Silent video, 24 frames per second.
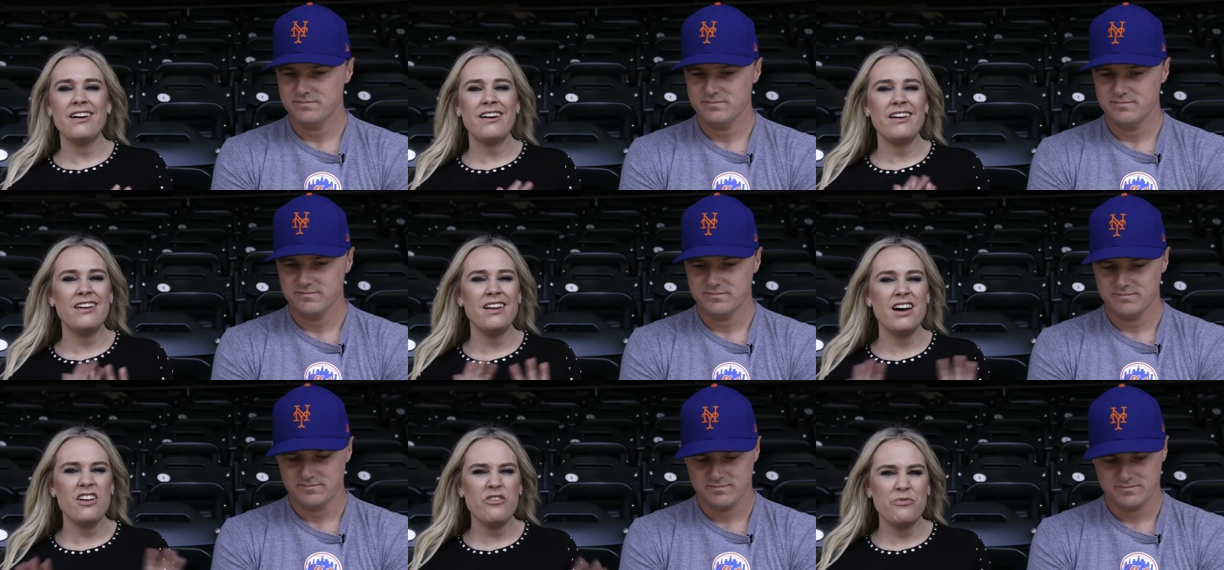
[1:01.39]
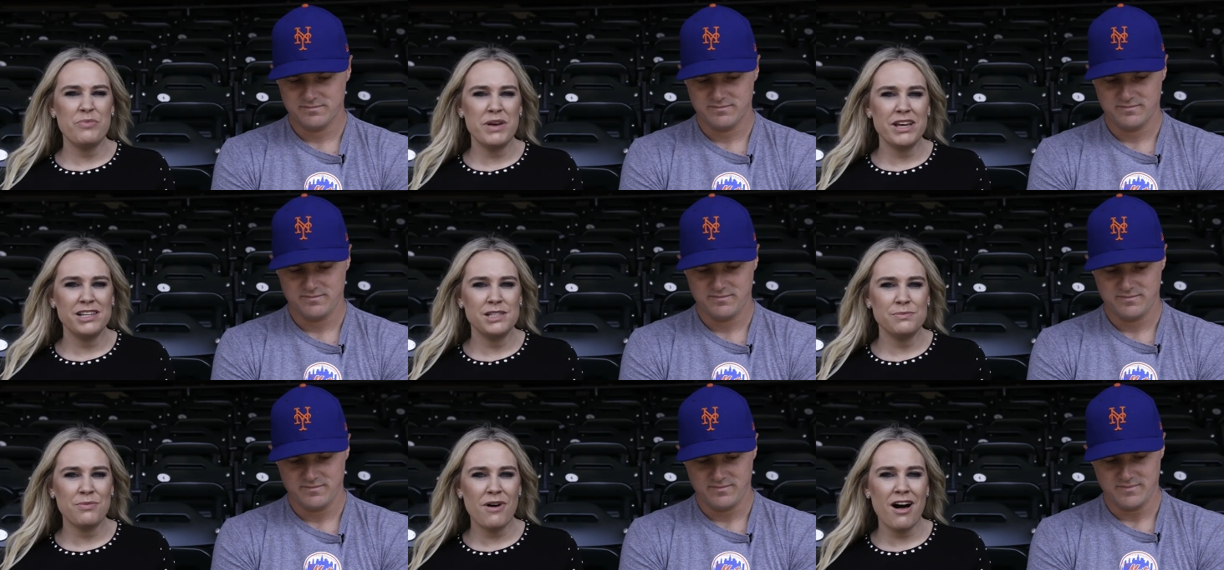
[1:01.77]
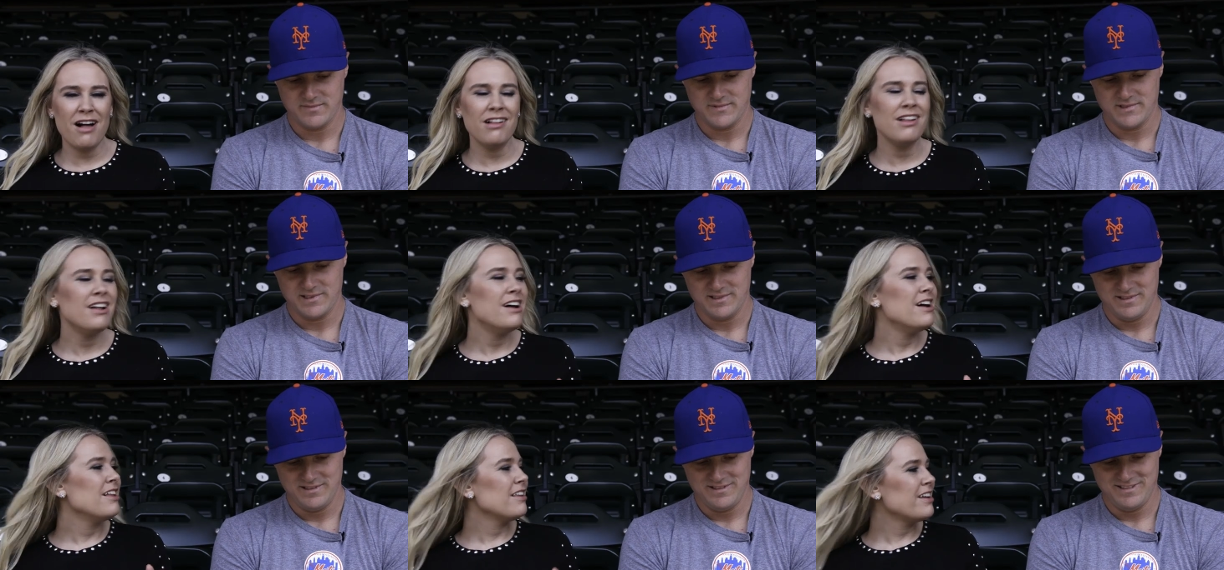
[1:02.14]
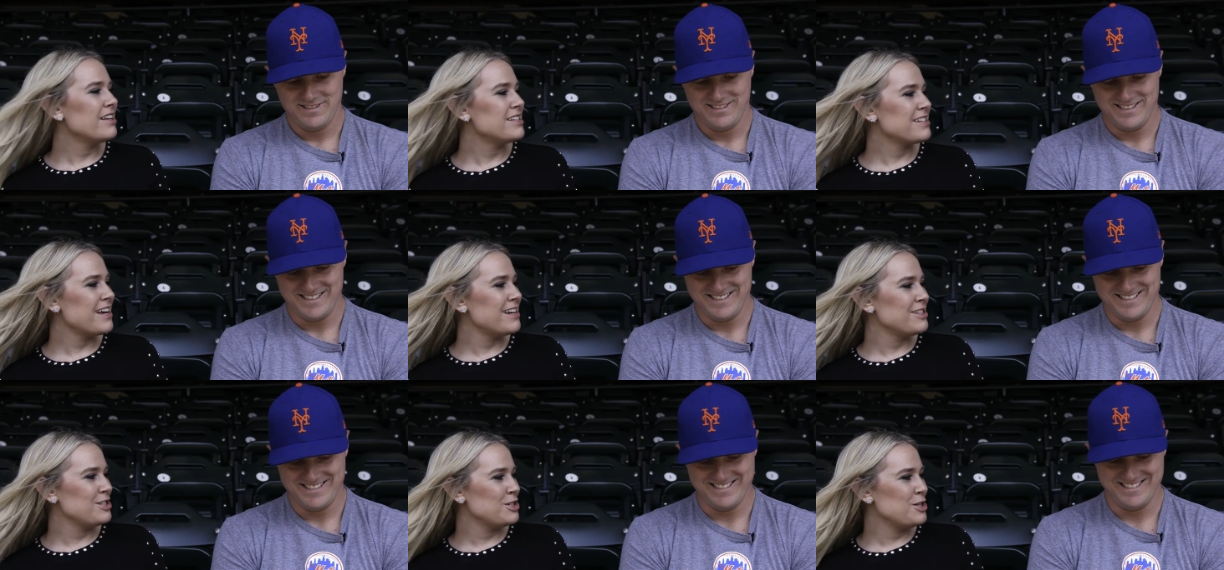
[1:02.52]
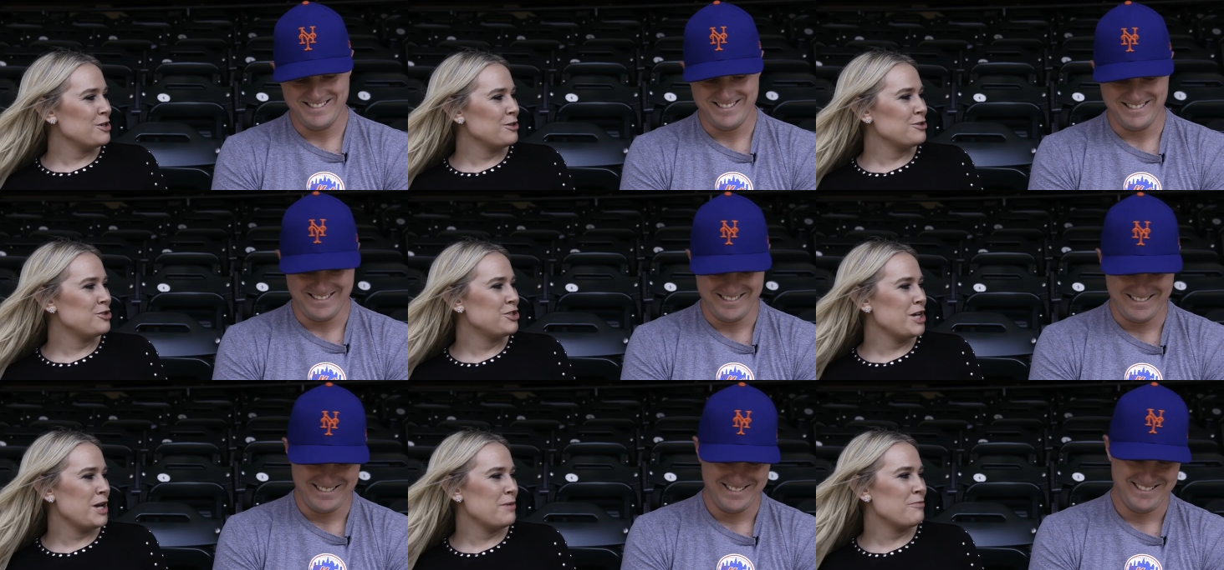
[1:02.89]
Speaker 1: Enough baseball. Let's get
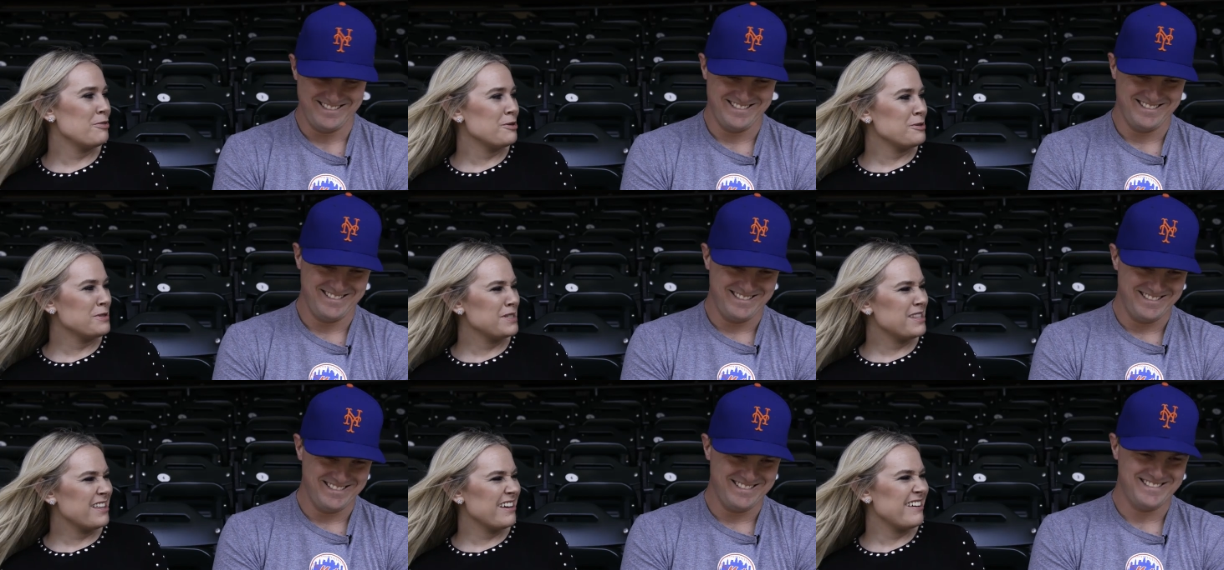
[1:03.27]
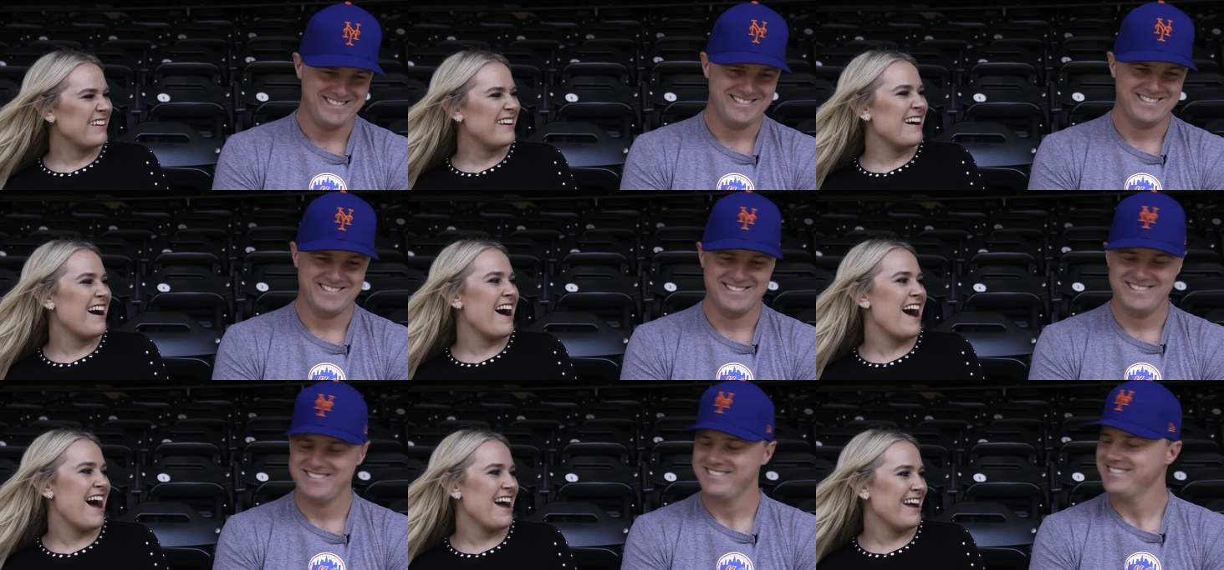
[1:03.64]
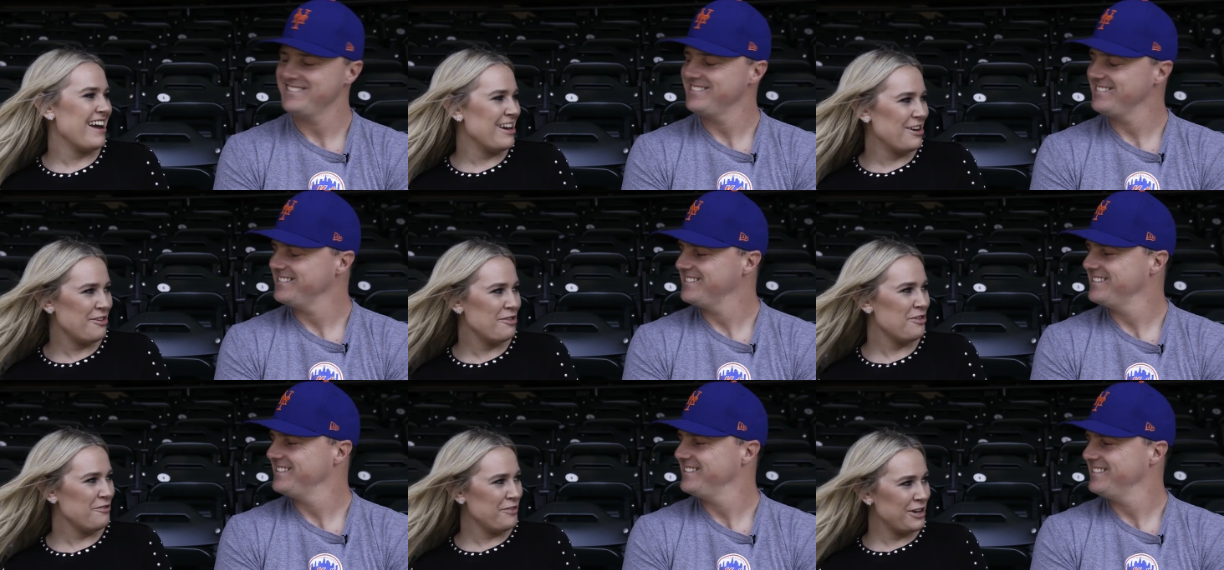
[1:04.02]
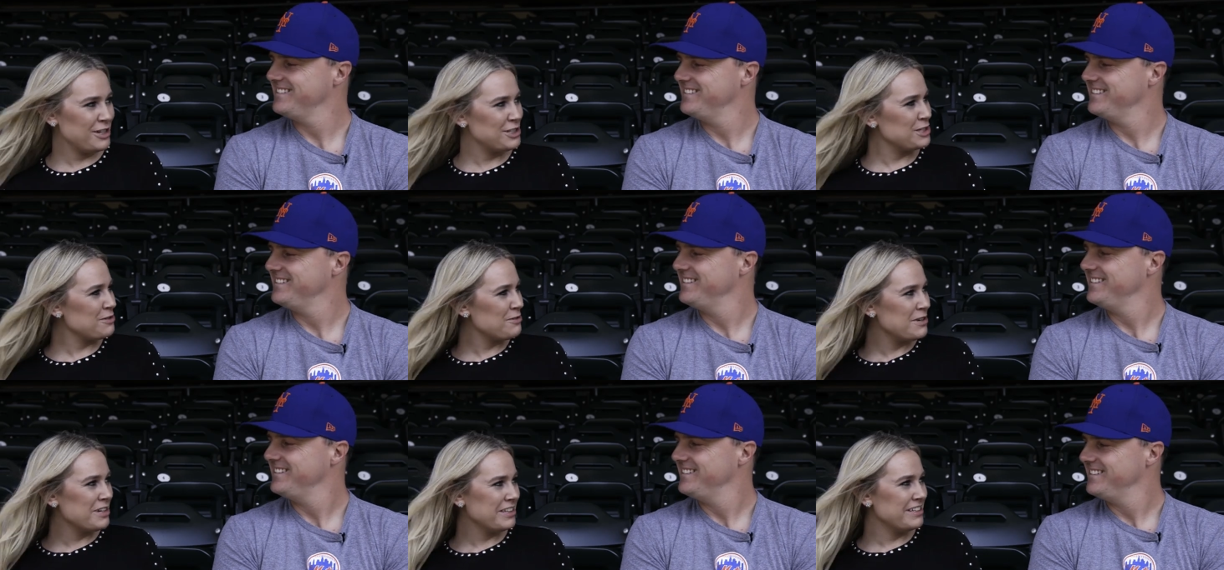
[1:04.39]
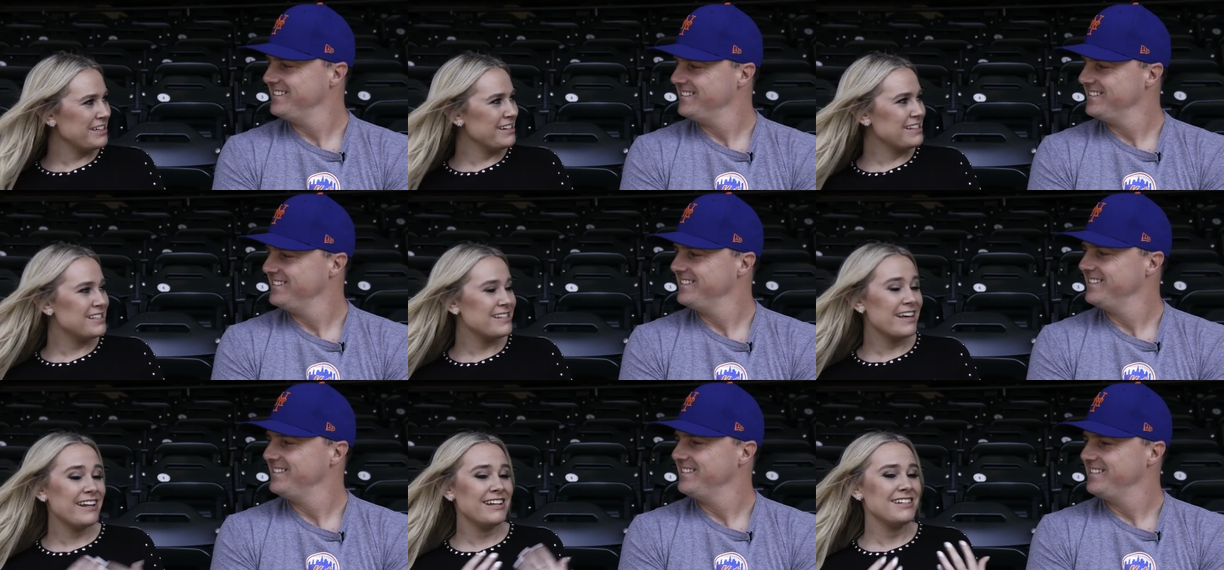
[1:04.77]
to know Jay Bruce, the guy. I know the fans are
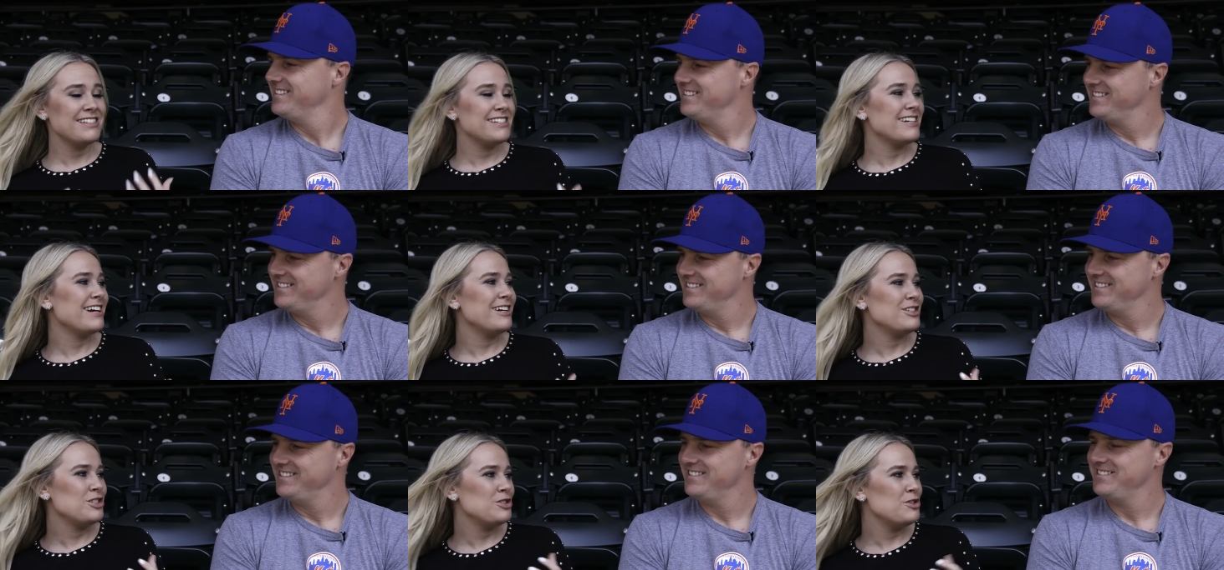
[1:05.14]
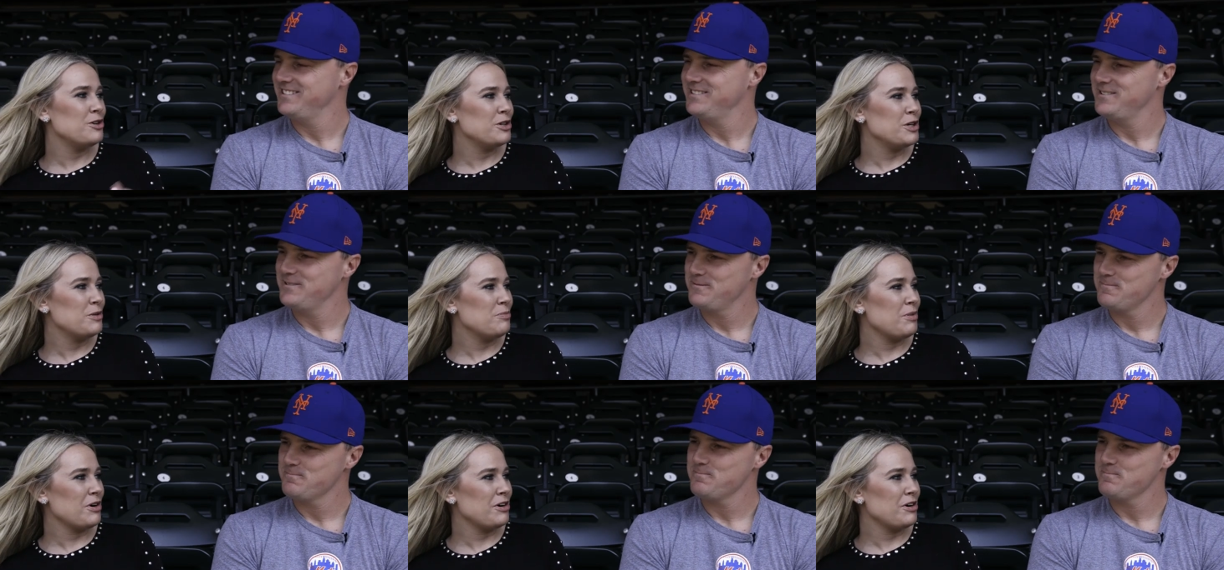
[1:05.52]
really excited to get to know you